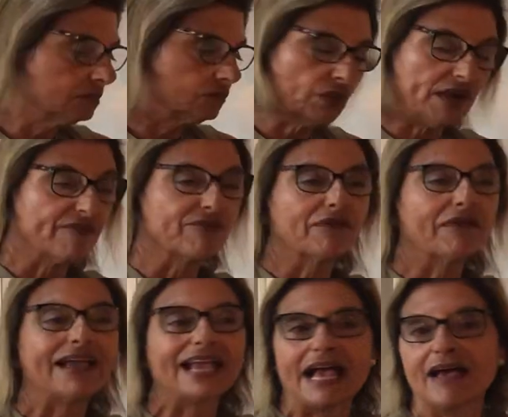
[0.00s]
whenever
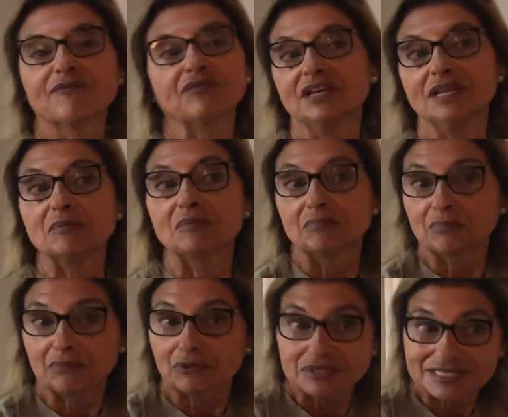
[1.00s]
I have an
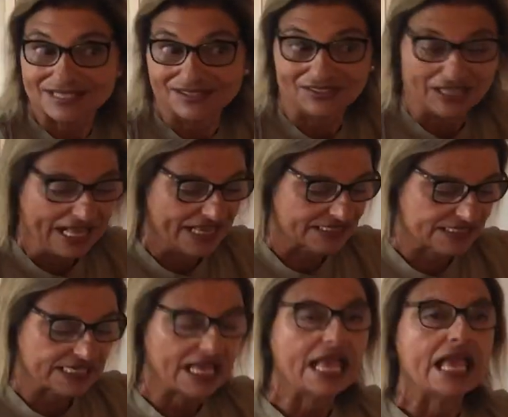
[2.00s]
in-person
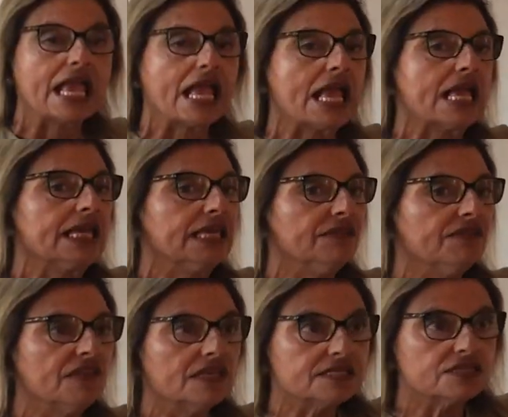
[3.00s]
class.
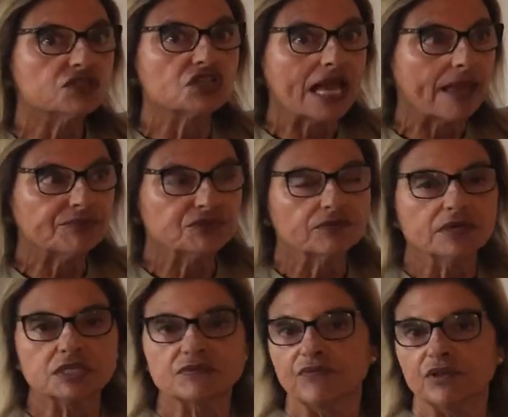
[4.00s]
In this chapter,
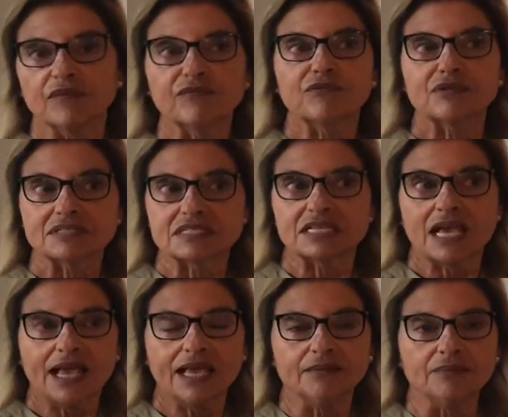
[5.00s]
it's for the first
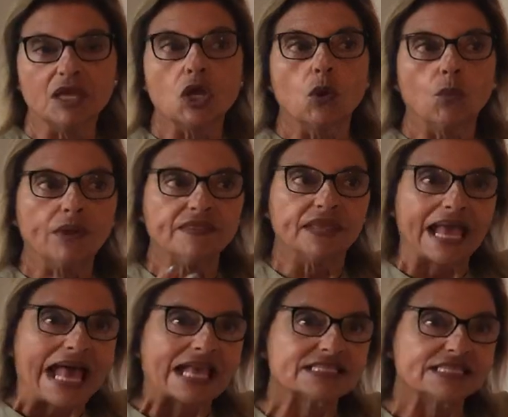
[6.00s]
time when the
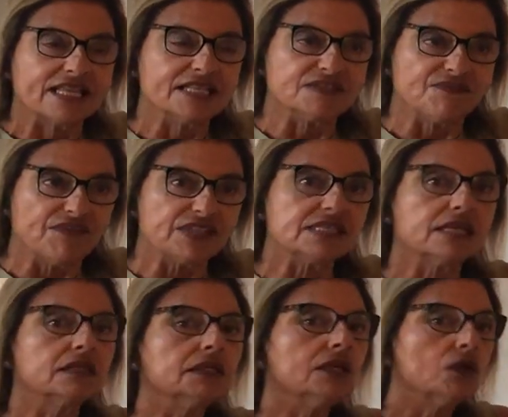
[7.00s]
asset is
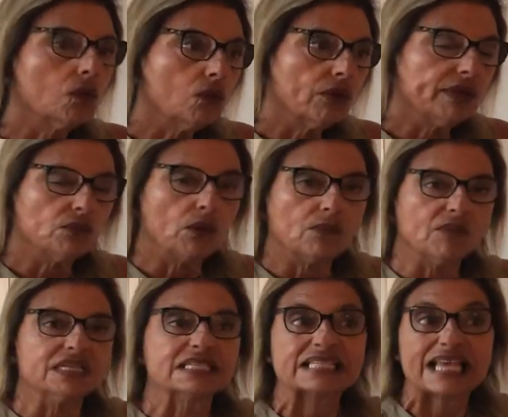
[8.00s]
physically gone when
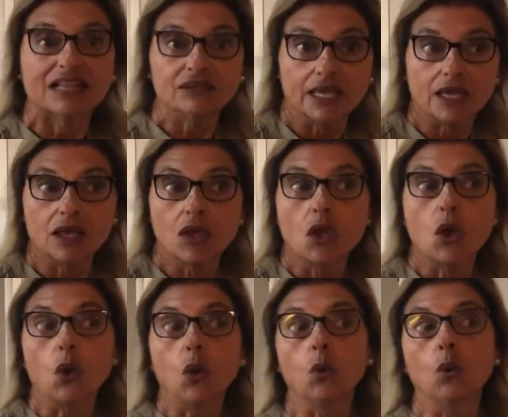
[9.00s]
we sell it
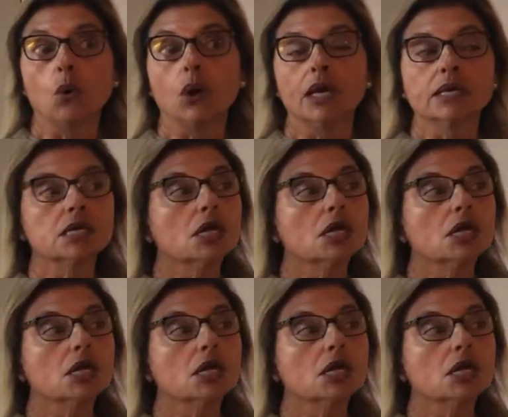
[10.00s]
or